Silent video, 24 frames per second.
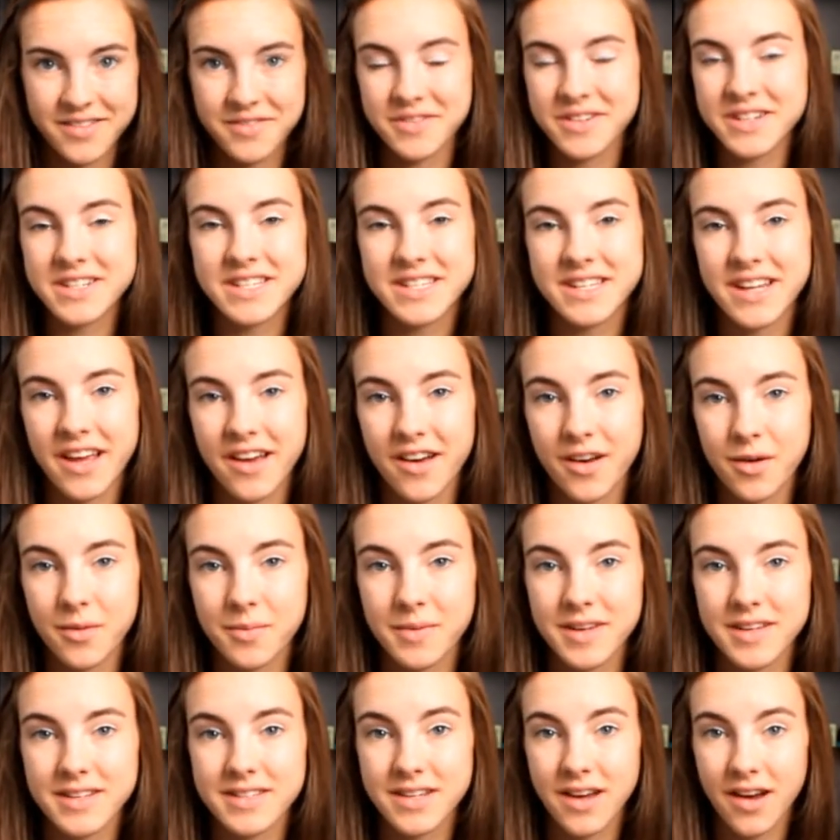where today I'll
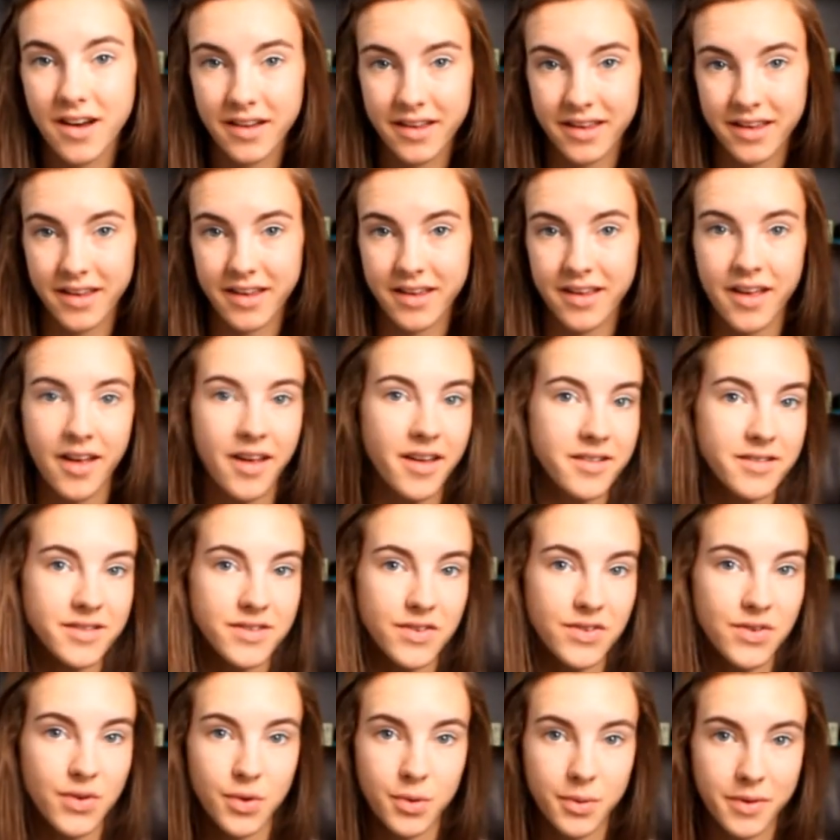be talking
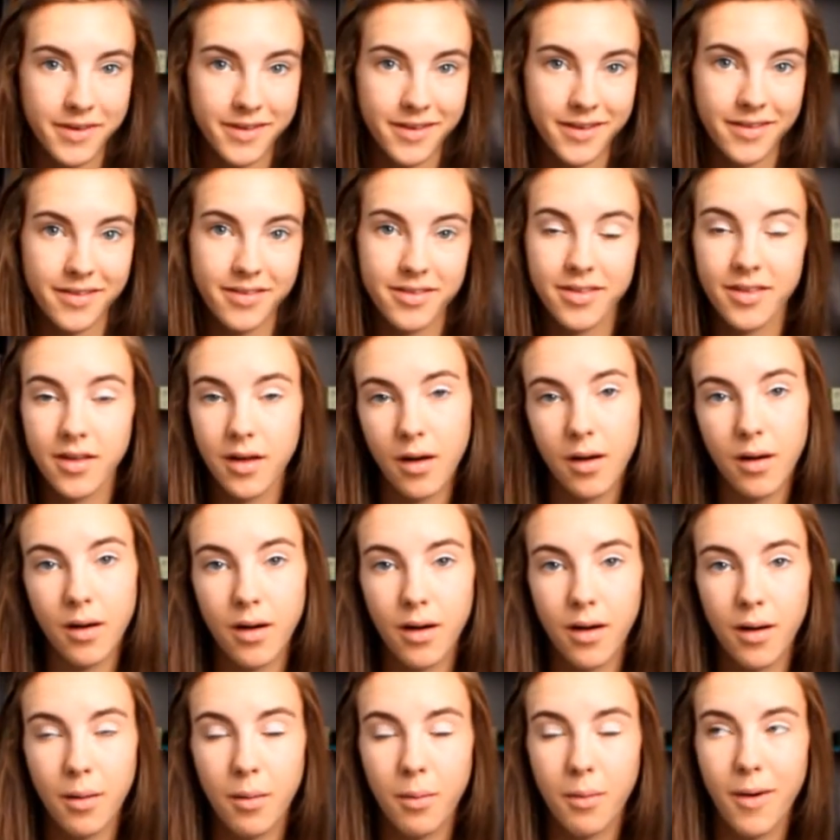and doing the
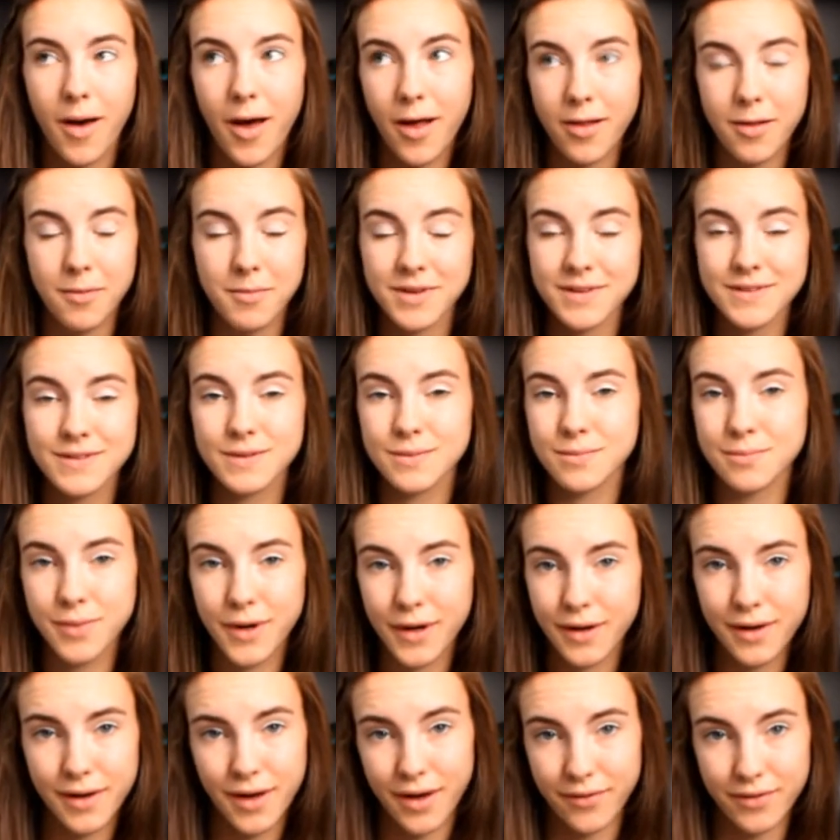Elements
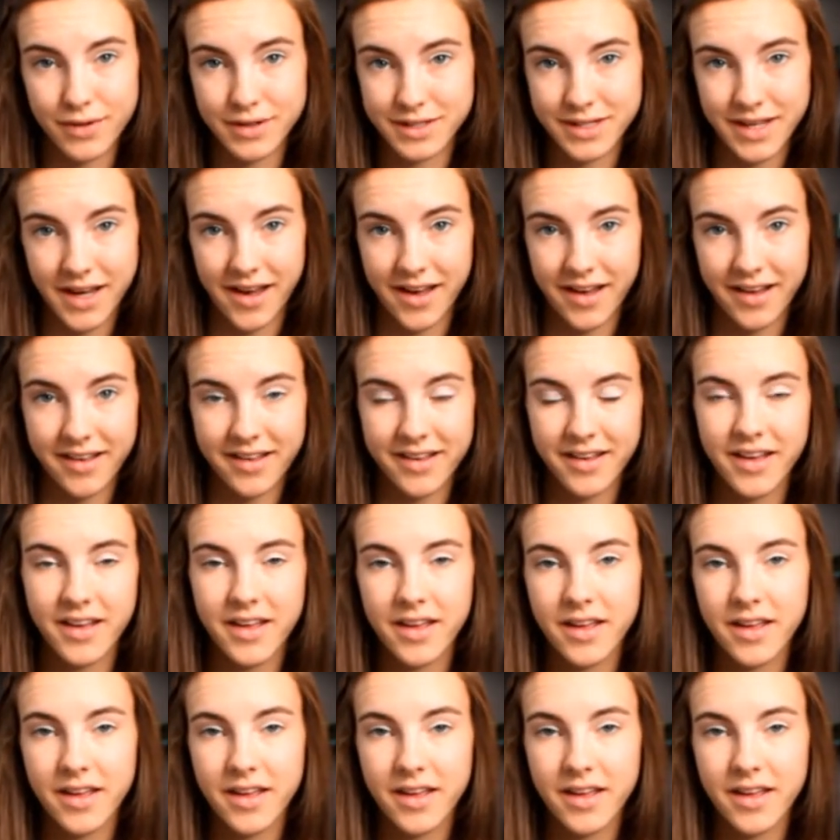book cover tag.